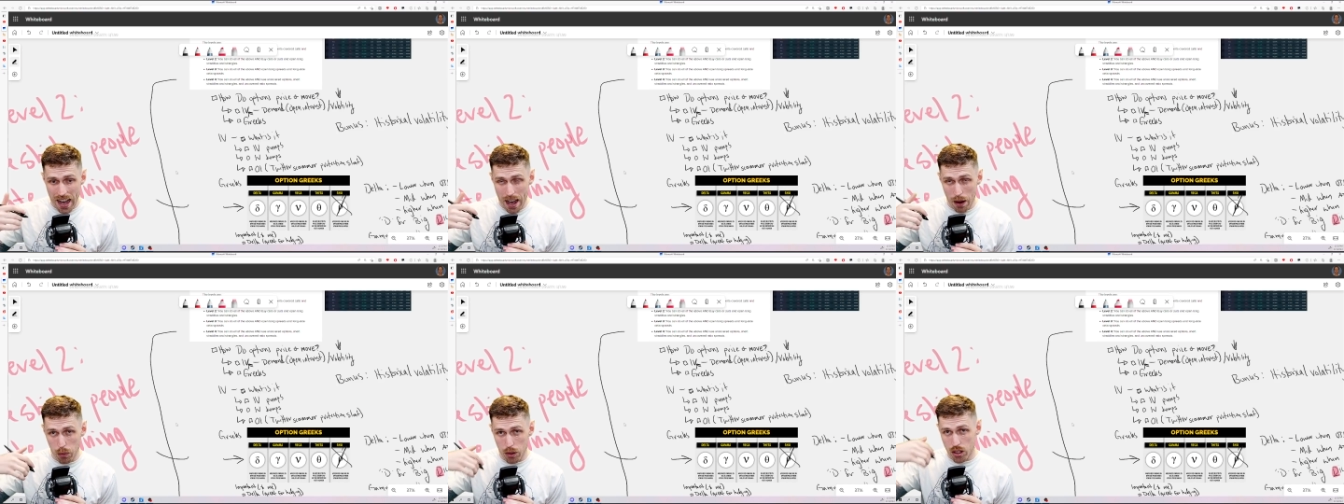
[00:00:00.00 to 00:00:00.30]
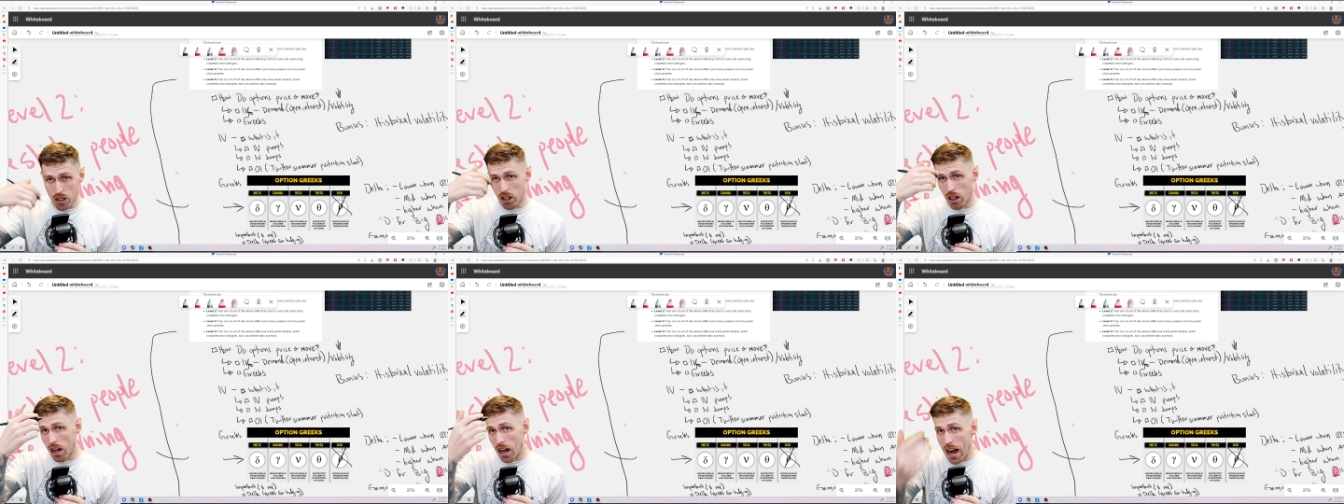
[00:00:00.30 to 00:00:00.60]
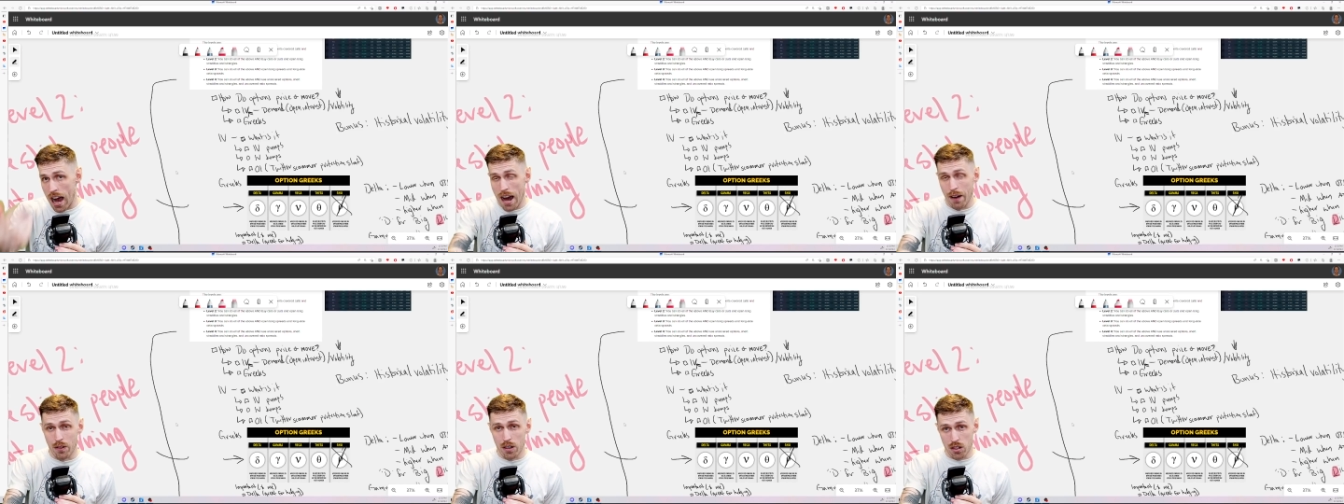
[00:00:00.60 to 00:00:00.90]
which
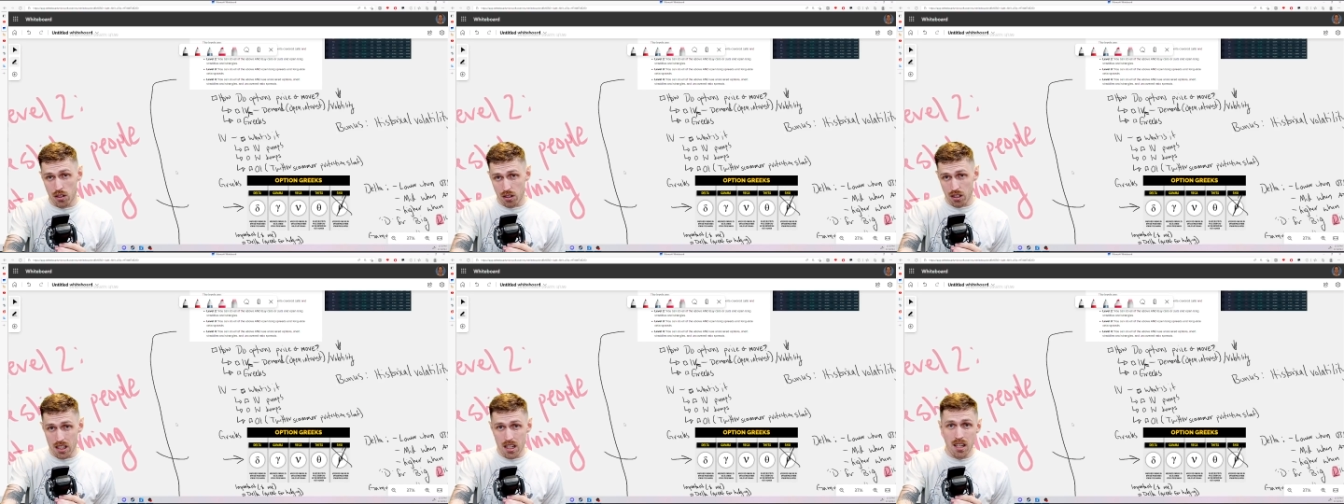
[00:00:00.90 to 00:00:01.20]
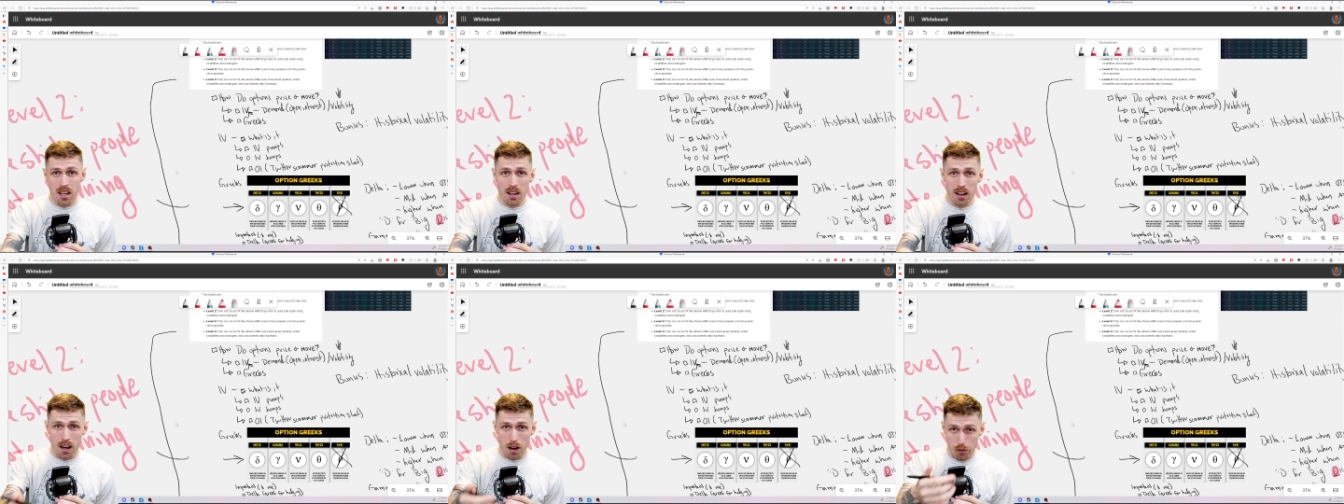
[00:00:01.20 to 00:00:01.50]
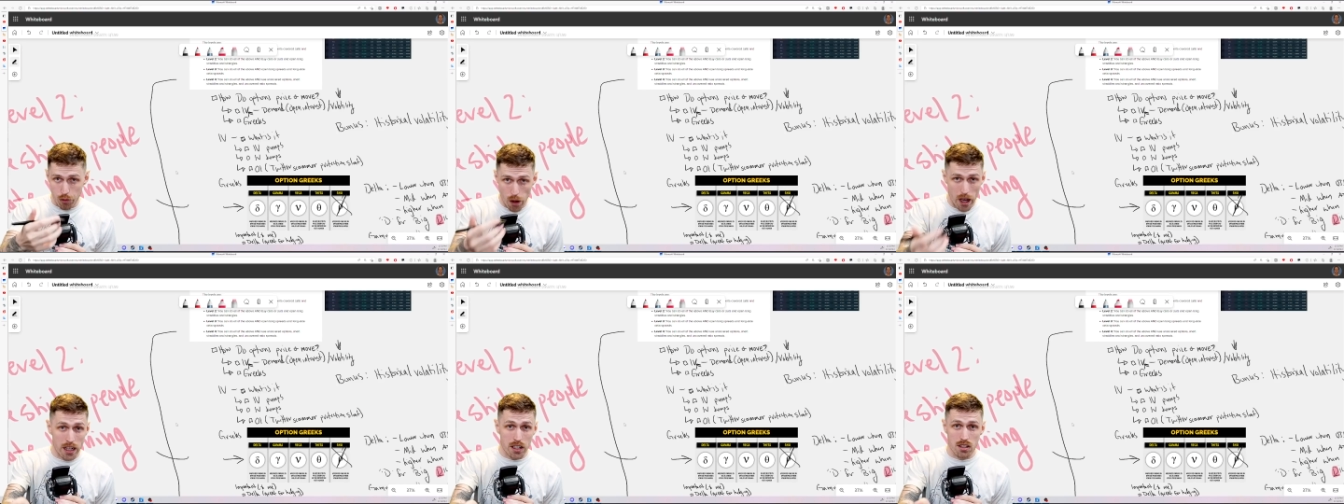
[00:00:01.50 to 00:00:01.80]
obviously
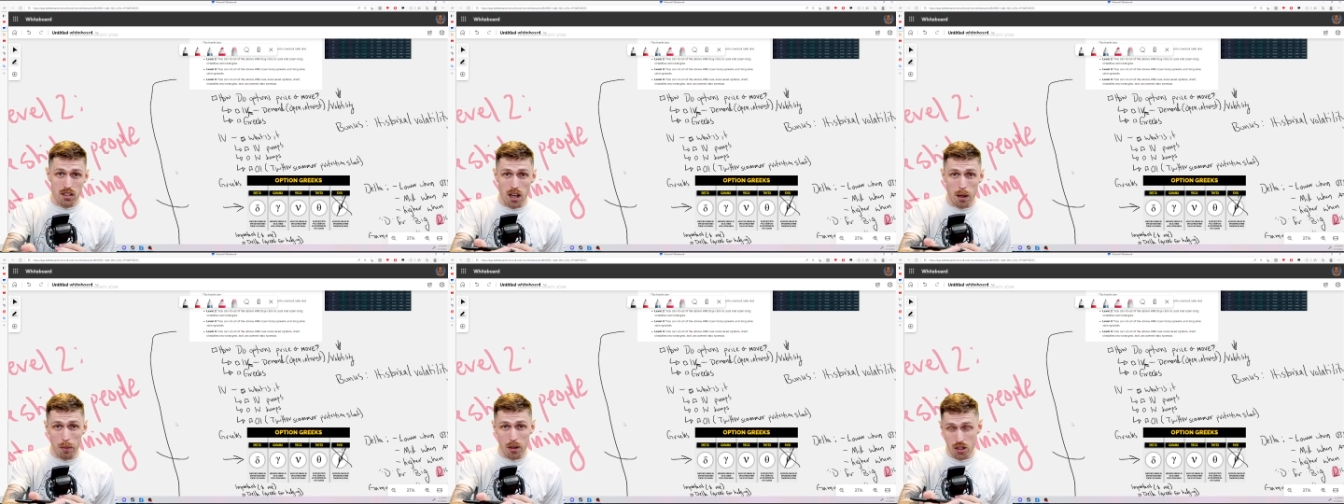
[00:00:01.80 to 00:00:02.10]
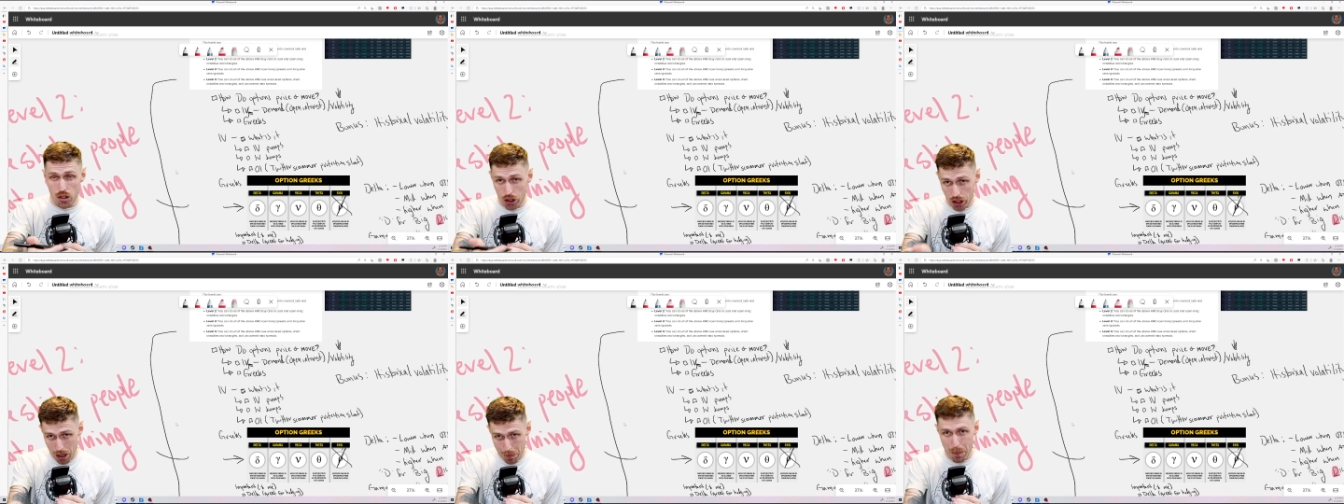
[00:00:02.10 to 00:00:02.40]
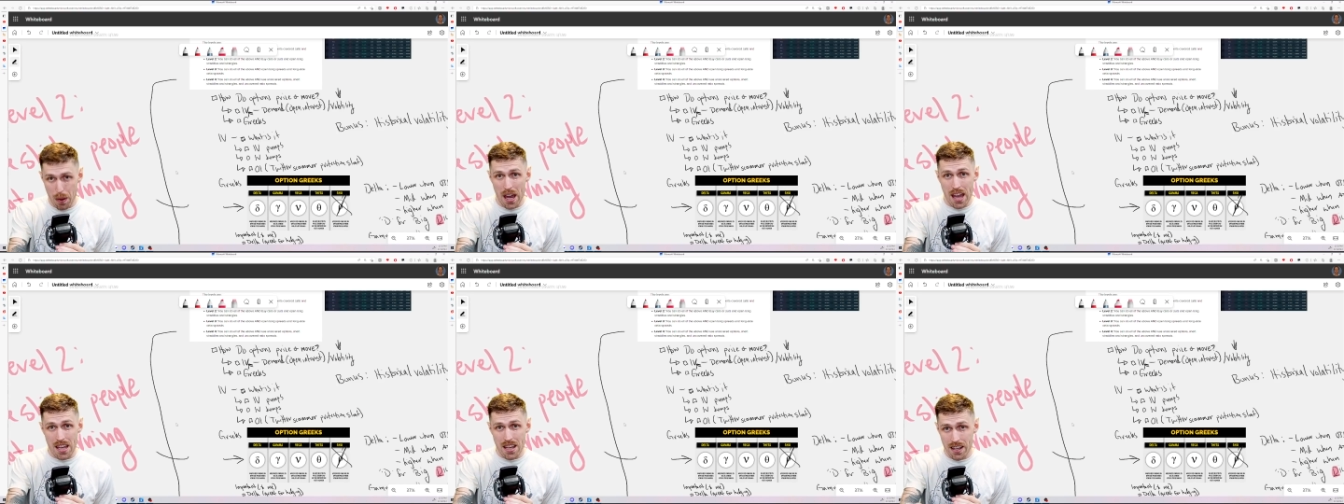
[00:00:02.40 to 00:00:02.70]
affects how much you're going to
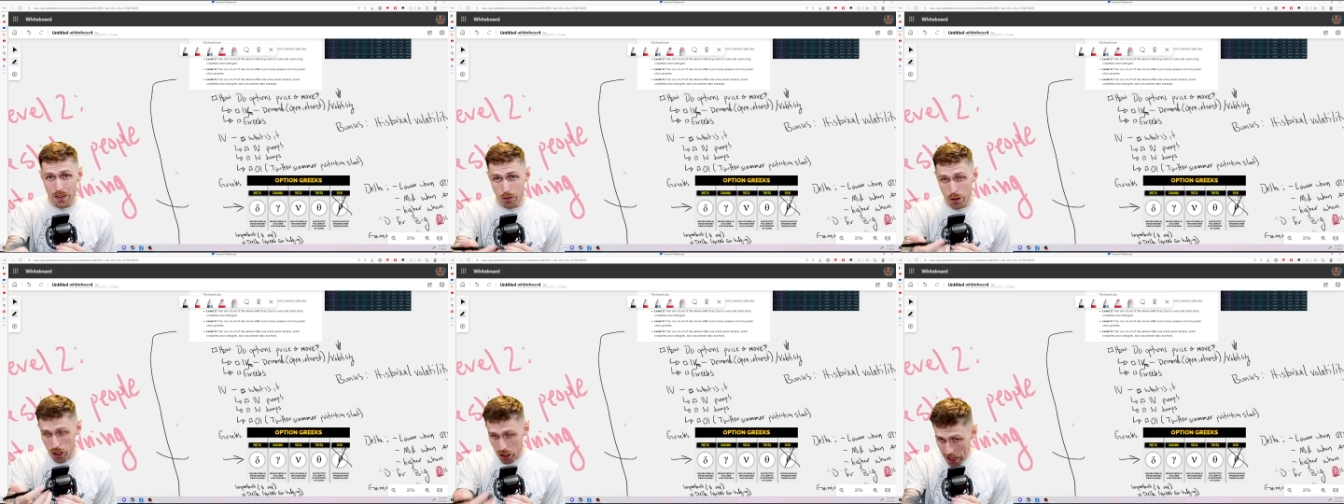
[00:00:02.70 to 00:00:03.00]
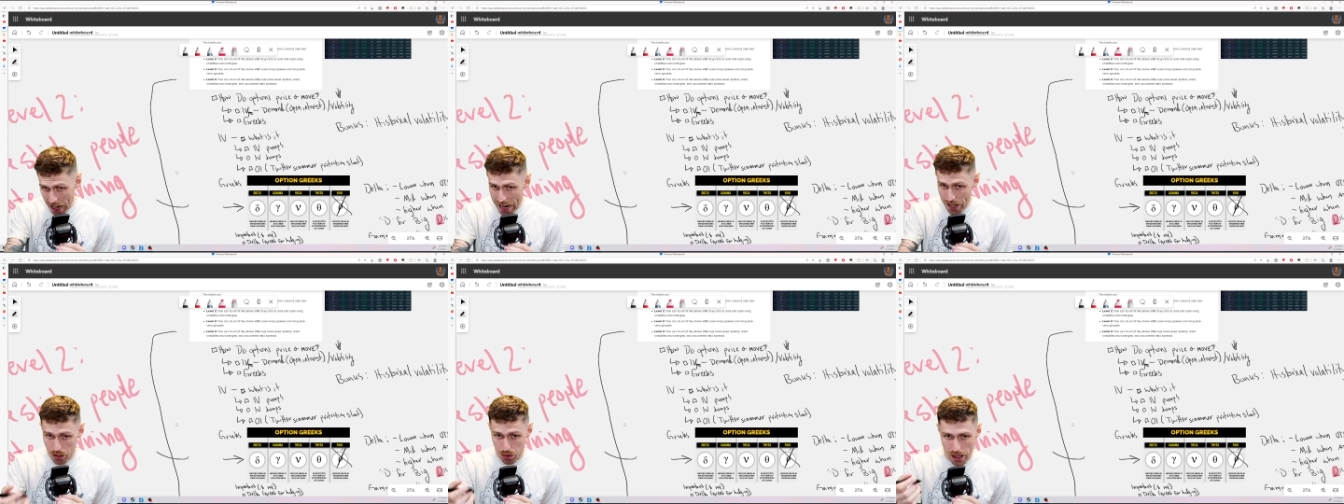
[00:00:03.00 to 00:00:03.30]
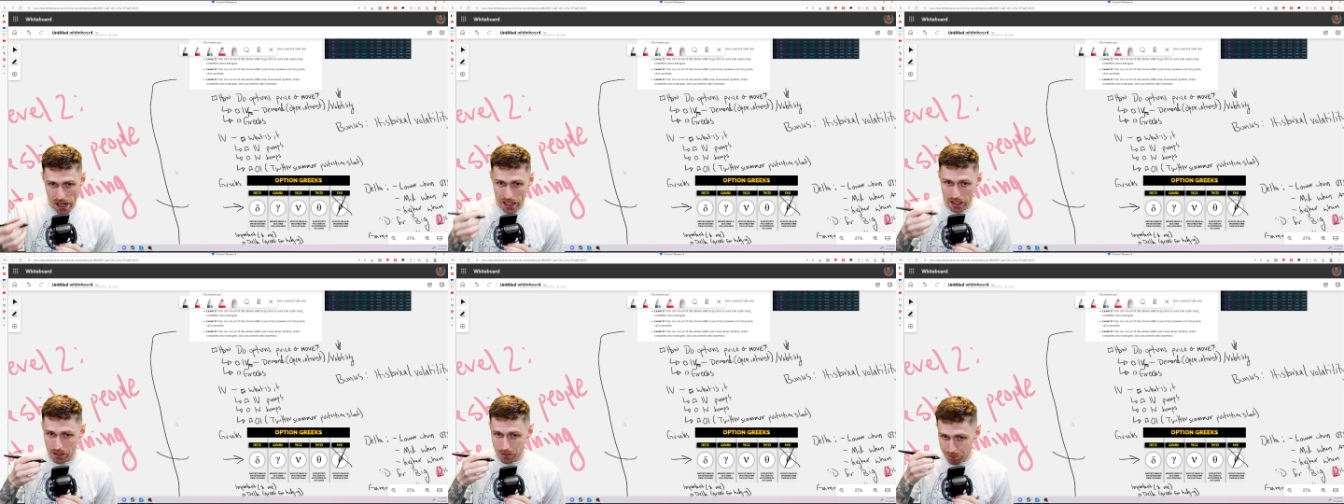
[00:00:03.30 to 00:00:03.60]
pay for your
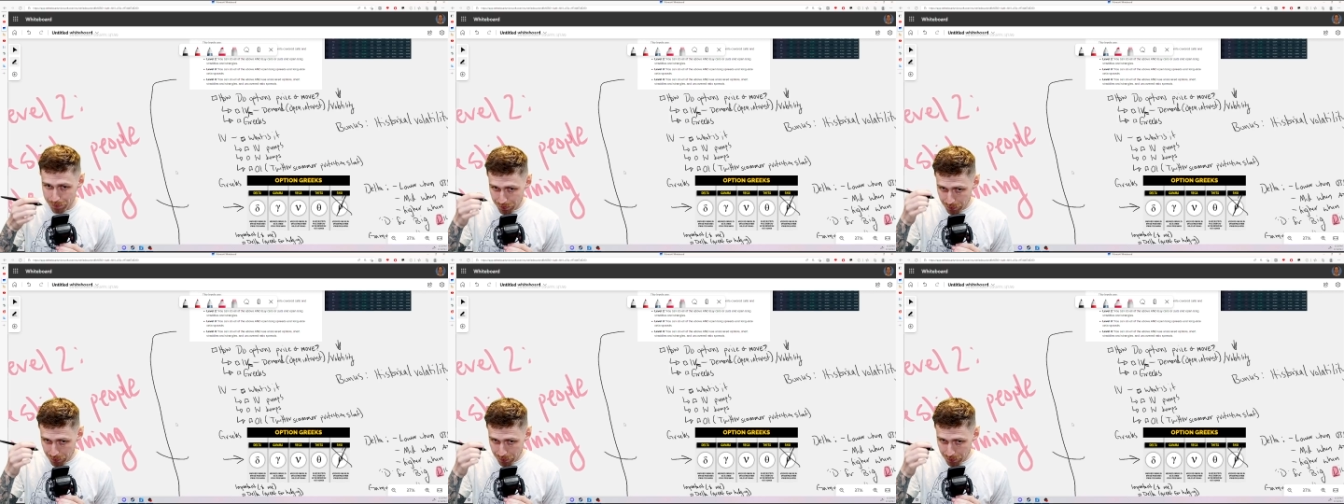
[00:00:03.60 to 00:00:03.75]
contract.